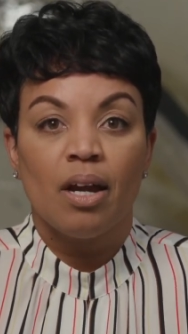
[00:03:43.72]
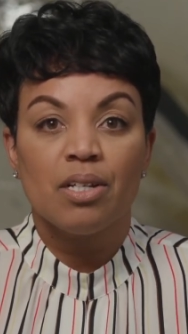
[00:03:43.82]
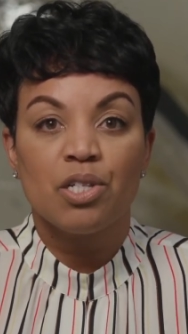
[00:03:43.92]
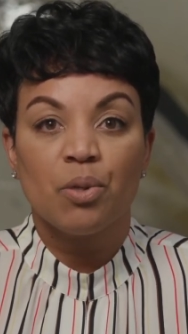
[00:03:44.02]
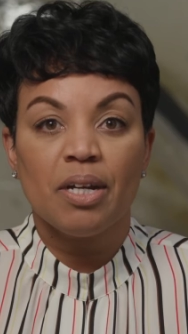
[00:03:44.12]

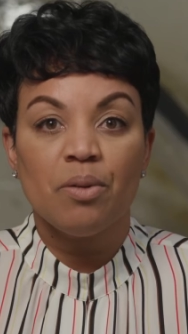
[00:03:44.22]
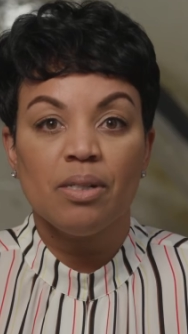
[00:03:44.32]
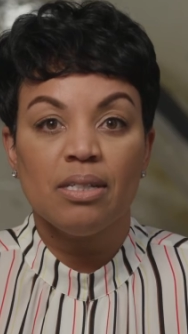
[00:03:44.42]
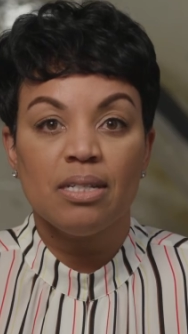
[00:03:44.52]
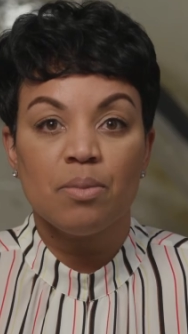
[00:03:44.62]
A screen
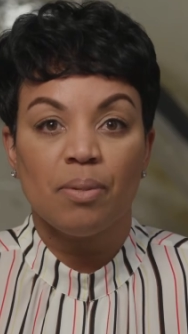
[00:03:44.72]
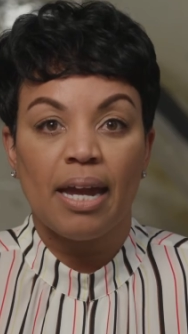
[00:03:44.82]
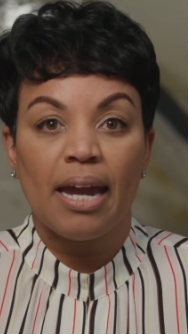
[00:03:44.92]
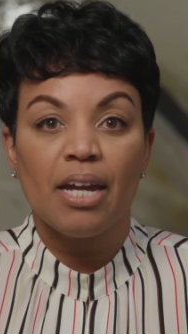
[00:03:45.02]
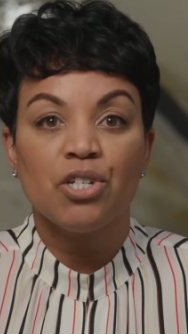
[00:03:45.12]
will
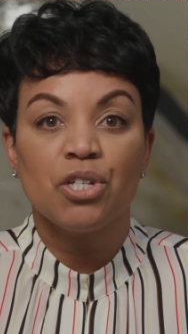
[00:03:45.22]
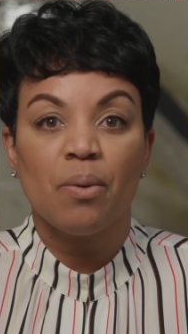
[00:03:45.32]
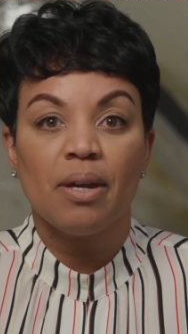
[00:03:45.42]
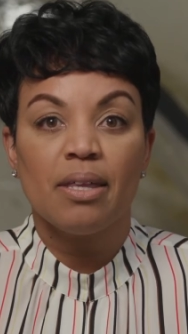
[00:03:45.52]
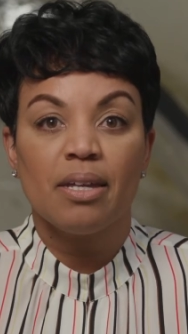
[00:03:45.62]
display
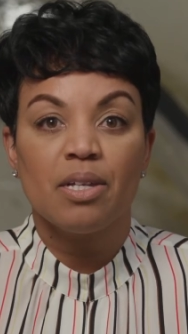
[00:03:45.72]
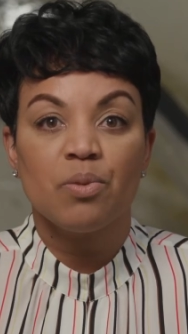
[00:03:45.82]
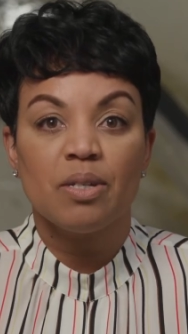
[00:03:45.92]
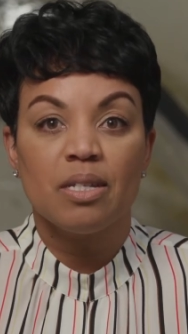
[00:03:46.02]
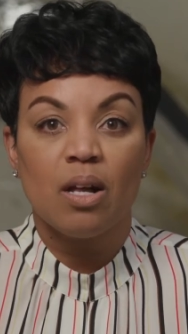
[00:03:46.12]
showing
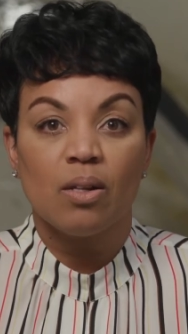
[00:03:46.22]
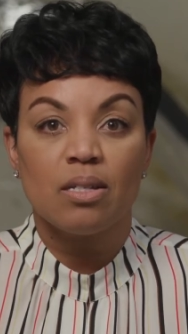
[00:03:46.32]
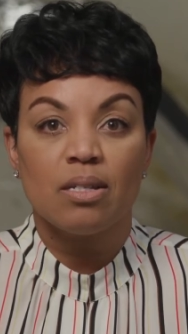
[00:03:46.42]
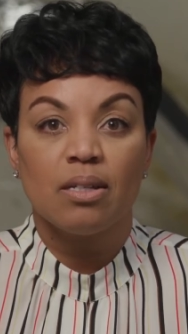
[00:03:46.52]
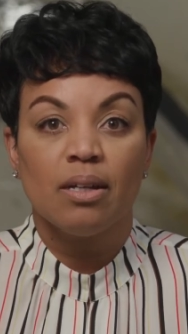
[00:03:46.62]
these
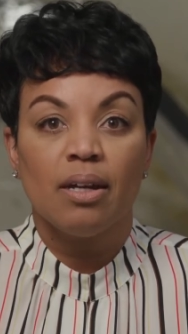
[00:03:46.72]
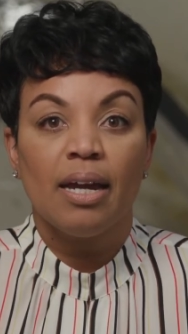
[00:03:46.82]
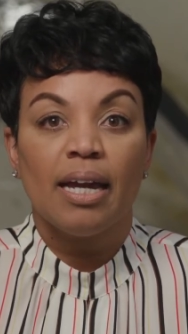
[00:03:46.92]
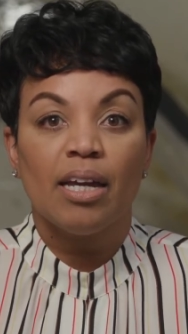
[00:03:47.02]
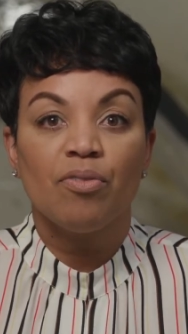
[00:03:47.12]
results.
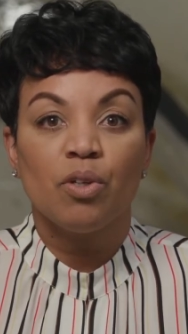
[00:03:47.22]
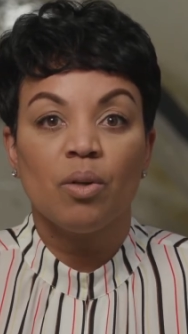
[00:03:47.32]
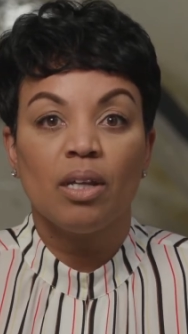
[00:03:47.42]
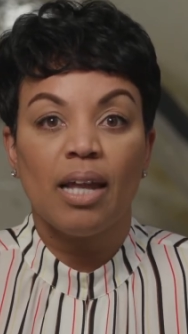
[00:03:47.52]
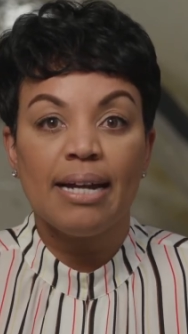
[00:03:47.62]
If you
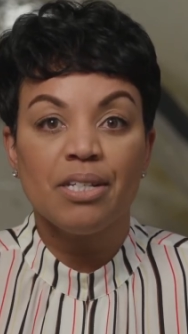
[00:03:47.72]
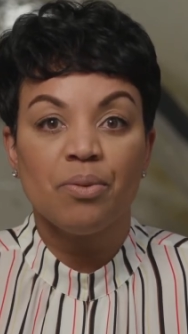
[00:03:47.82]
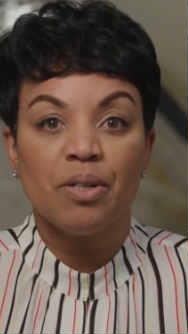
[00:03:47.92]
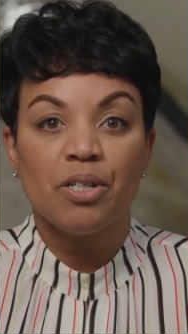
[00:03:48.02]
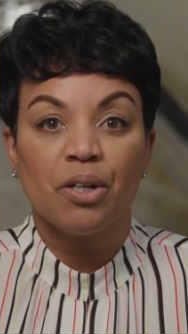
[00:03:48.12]
would like
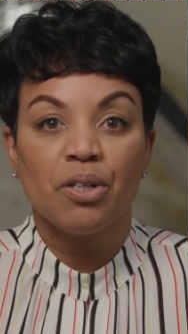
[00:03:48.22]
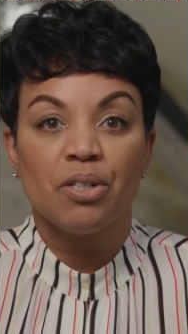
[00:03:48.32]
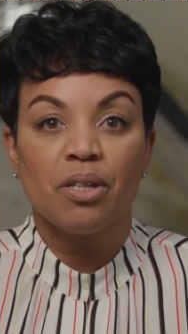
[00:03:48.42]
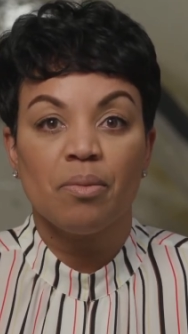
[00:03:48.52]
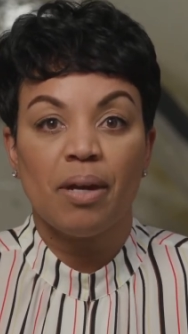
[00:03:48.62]
to return
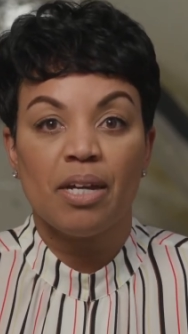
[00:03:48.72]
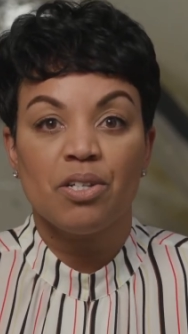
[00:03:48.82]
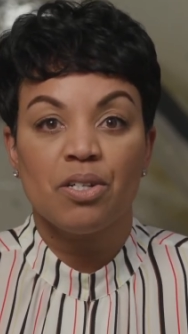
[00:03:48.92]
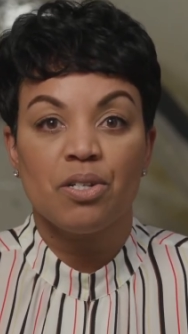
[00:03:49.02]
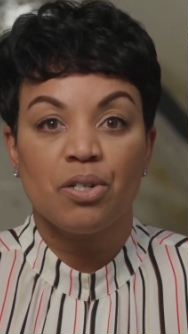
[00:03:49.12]
to the
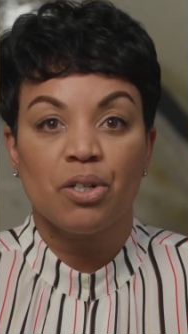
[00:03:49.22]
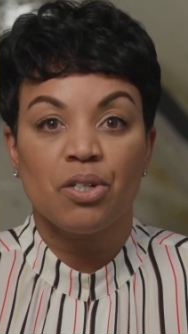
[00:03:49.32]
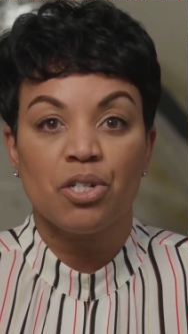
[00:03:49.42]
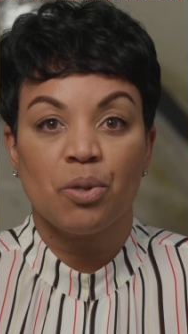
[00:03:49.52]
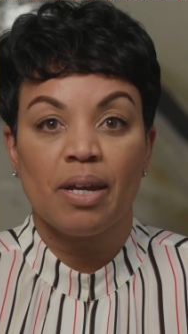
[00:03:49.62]
patient
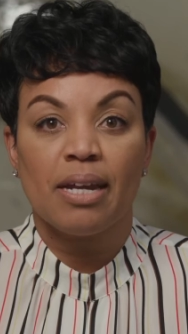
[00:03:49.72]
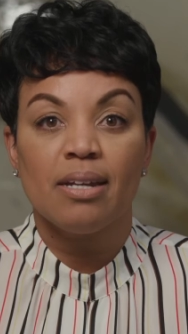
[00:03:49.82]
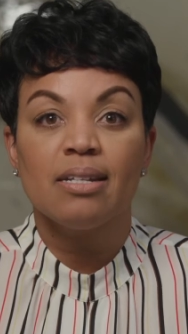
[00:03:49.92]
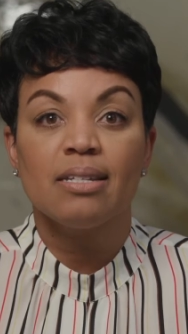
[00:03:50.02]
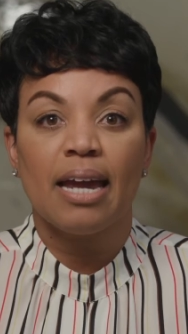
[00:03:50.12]
search
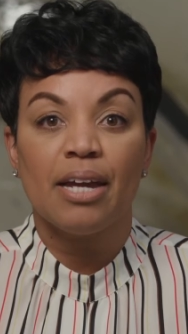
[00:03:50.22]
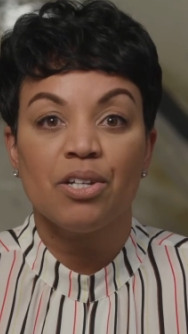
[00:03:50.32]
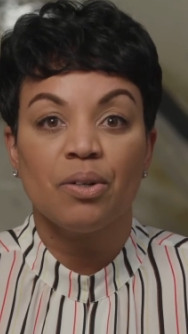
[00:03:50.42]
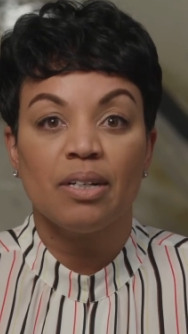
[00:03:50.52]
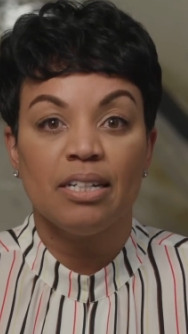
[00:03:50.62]
screen to
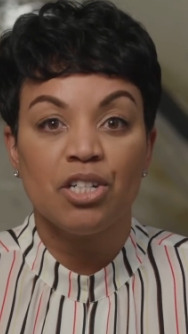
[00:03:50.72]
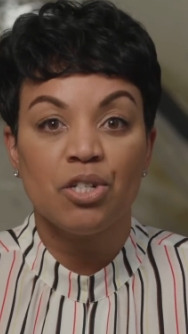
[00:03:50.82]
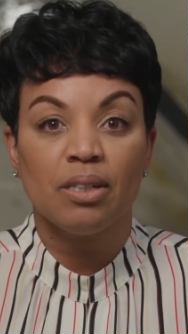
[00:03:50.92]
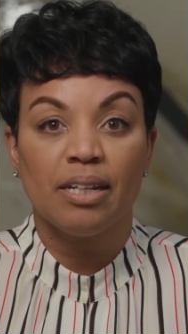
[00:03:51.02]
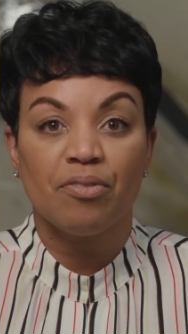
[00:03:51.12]
enter
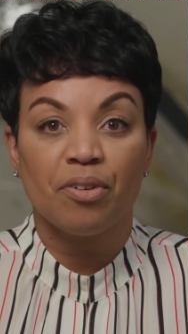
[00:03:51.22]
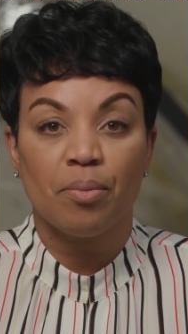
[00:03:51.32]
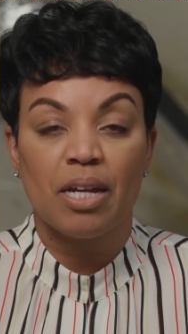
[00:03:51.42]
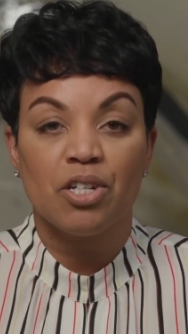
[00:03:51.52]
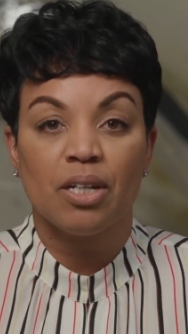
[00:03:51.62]
additional
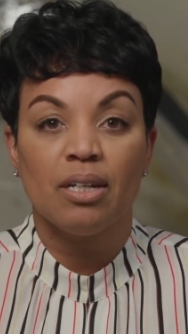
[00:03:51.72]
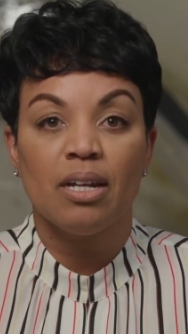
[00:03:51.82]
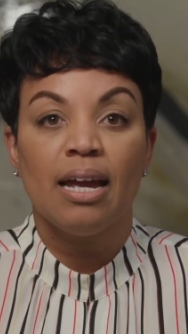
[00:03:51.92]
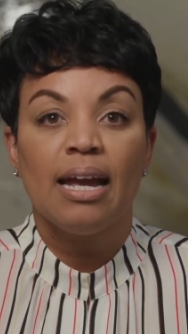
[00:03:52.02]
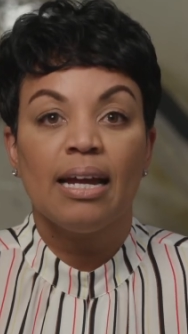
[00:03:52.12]

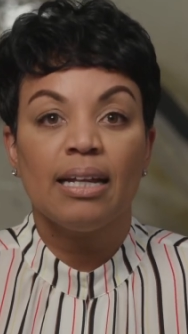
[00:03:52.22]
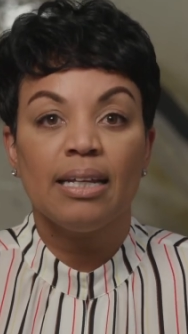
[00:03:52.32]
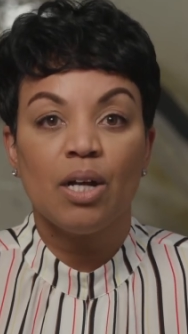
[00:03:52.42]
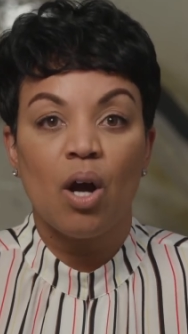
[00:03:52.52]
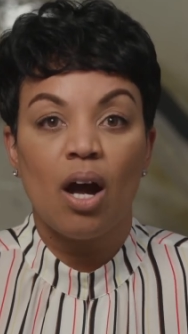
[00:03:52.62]
information,
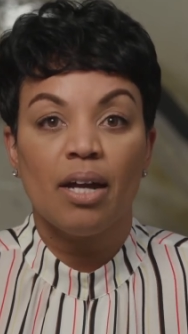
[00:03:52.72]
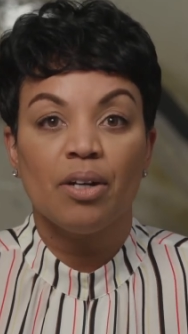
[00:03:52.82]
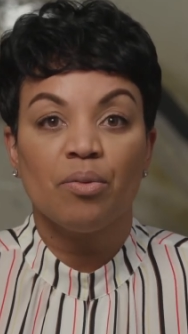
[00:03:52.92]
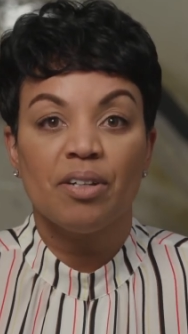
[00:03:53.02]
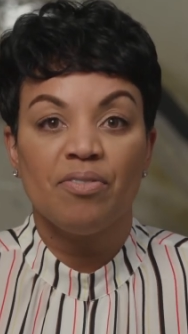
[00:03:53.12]
click on
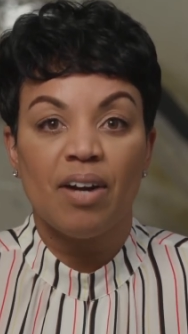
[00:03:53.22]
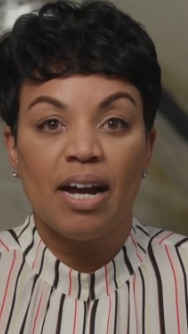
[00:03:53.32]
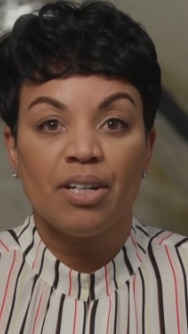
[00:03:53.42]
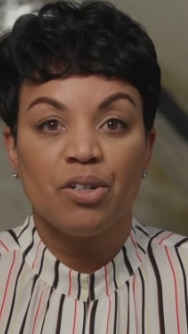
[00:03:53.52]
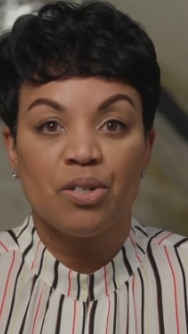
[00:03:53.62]

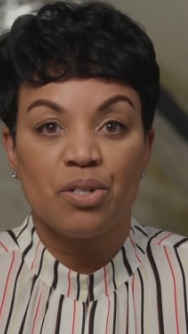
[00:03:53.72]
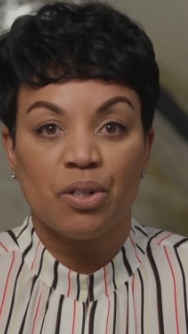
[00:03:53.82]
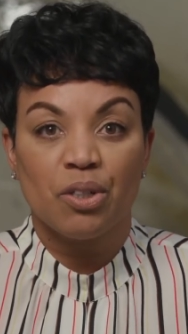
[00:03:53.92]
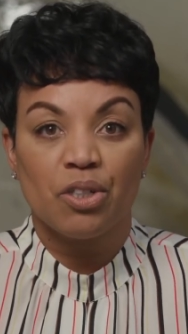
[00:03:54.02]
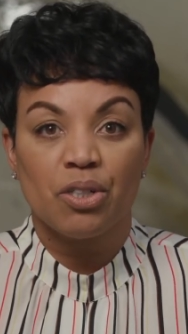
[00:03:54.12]
Refine Your
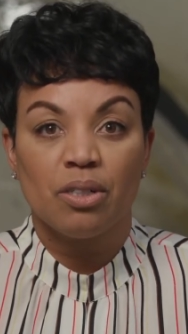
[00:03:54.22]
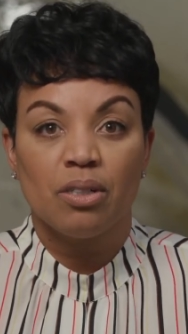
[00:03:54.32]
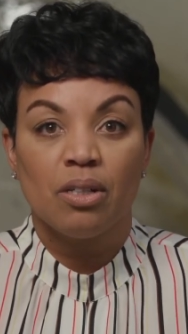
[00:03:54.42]
Search.